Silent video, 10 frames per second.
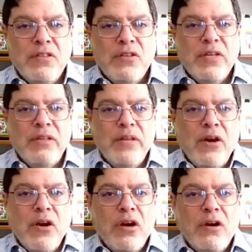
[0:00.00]

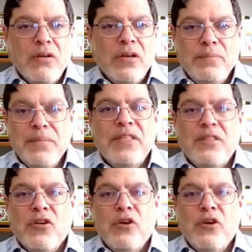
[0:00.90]
they are complicit